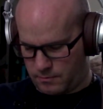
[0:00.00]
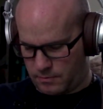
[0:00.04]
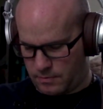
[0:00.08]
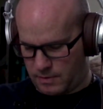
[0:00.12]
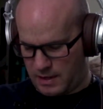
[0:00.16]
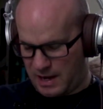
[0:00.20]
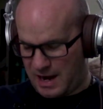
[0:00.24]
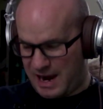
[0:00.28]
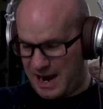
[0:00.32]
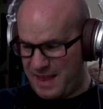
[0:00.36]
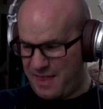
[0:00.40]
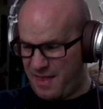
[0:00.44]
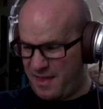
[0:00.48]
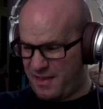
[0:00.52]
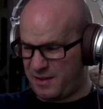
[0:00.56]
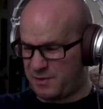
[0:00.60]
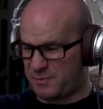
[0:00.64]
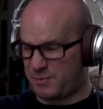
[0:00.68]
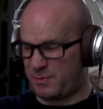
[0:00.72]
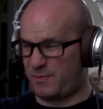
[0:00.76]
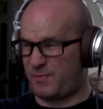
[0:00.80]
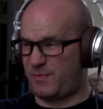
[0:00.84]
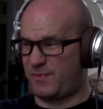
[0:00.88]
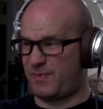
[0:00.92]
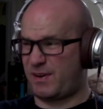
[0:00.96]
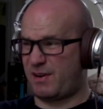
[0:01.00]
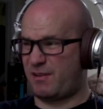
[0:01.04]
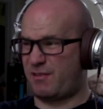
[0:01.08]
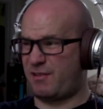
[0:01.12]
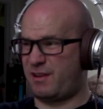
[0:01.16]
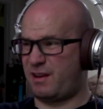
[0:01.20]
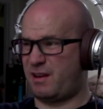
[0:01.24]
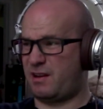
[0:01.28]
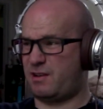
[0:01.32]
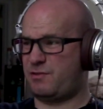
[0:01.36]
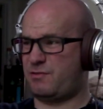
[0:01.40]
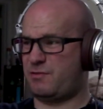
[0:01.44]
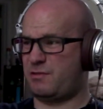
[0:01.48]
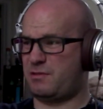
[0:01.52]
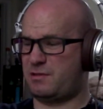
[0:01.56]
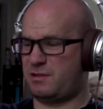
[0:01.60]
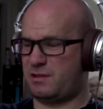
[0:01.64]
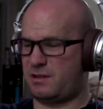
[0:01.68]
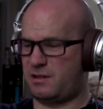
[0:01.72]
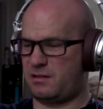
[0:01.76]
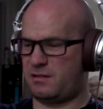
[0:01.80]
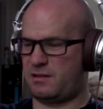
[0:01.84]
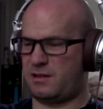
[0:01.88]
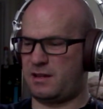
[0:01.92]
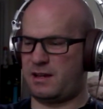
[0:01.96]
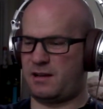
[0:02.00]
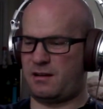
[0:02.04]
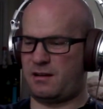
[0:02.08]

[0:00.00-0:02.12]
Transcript: I thought these were very interesting. They